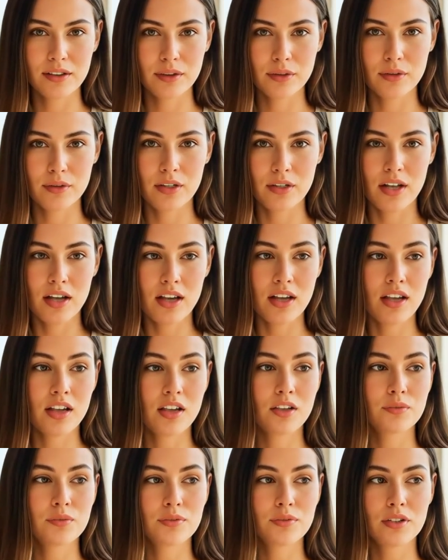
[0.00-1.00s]
They
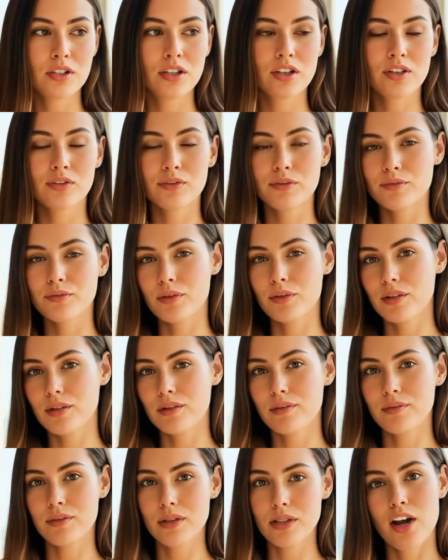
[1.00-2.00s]
occasionally sent cards to
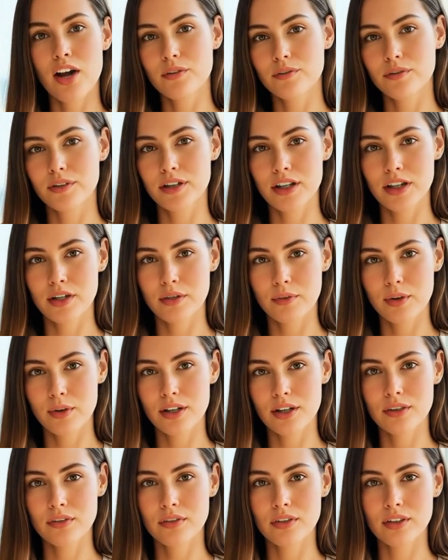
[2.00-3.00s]
Lily, which I
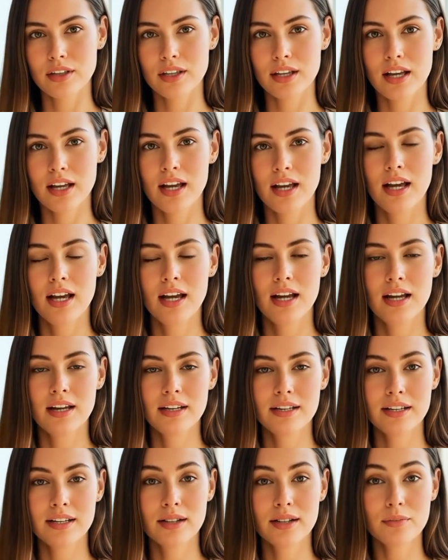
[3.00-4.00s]
allowed.
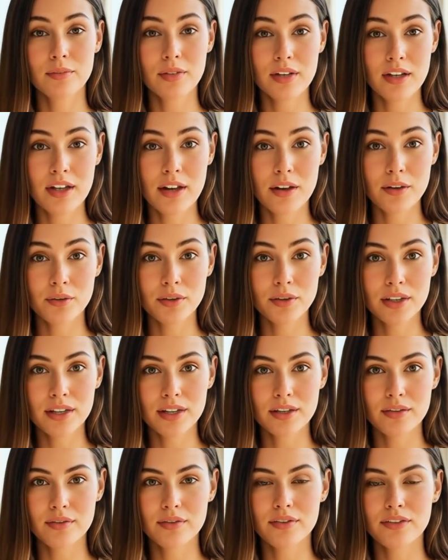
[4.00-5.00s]
Some wounds were
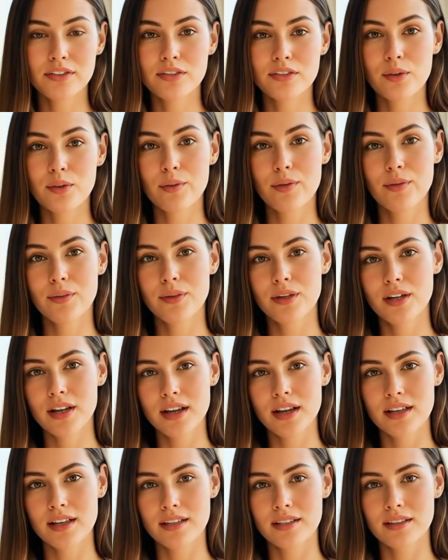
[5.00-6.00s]
too deep for full
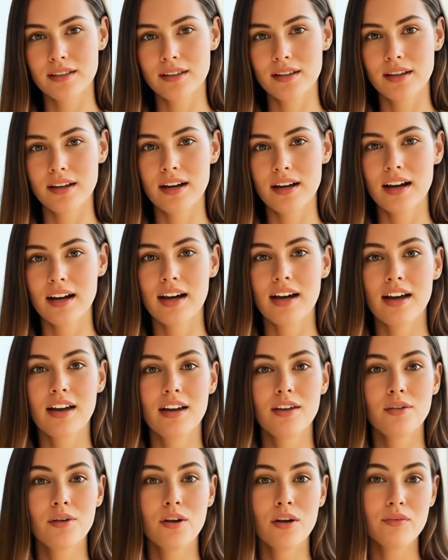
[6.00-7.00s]
healing, but
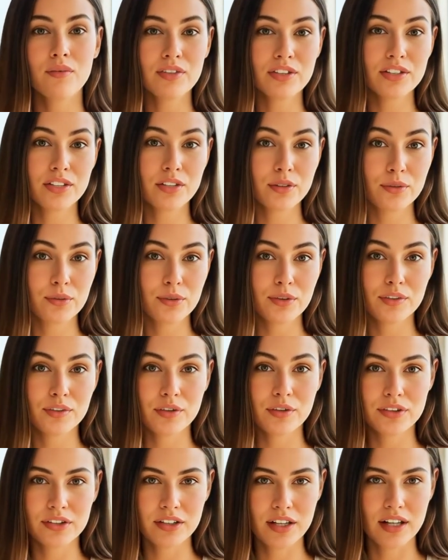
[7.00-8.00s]
I'd found peace in
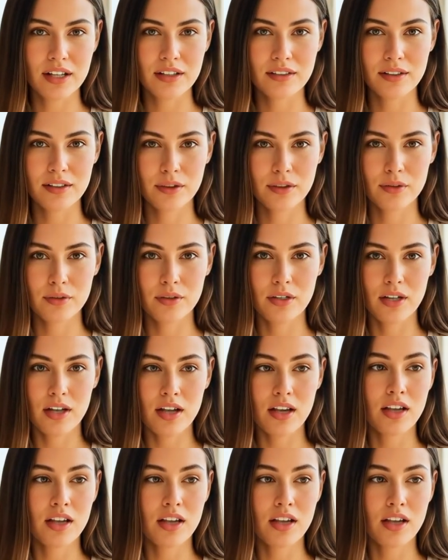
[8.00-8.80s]
setting boundaries.